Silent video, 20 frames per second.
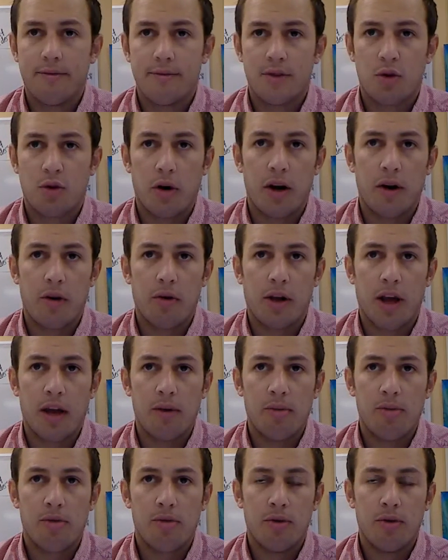tornado
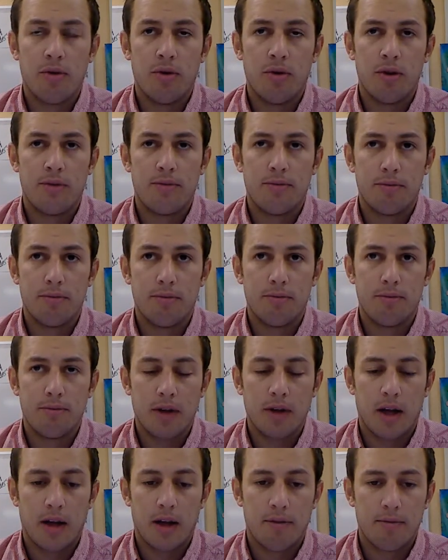came through
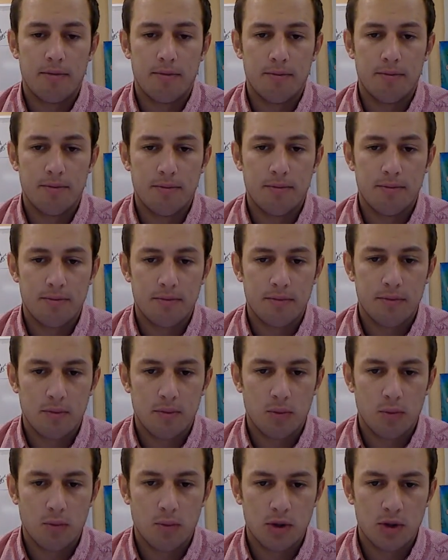and
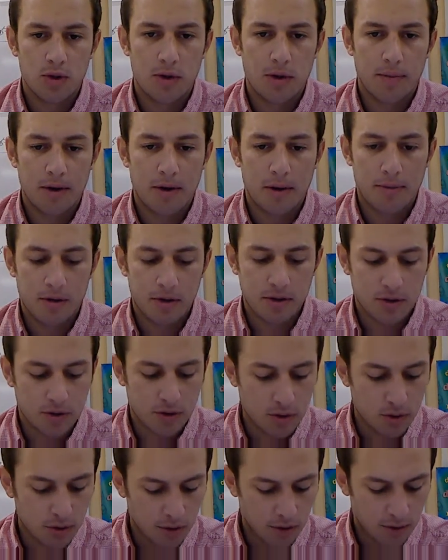swept up your
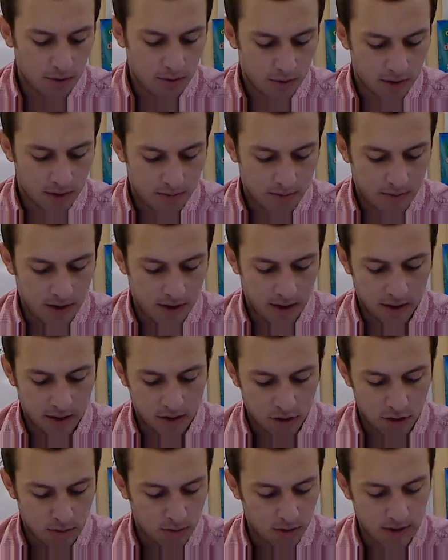school, which would be an
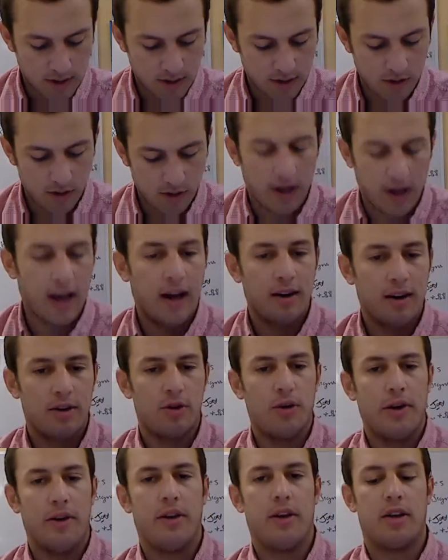uncontrollable risk. You can't
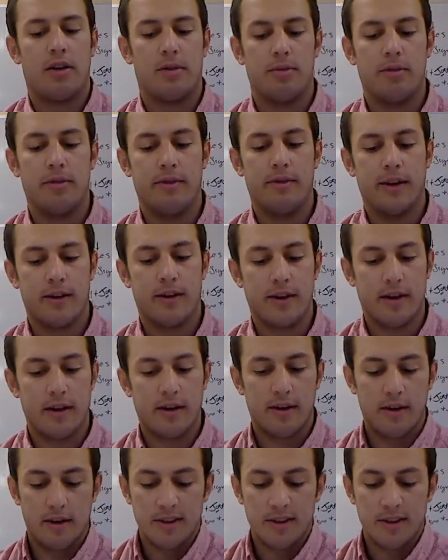do anything to prevent that.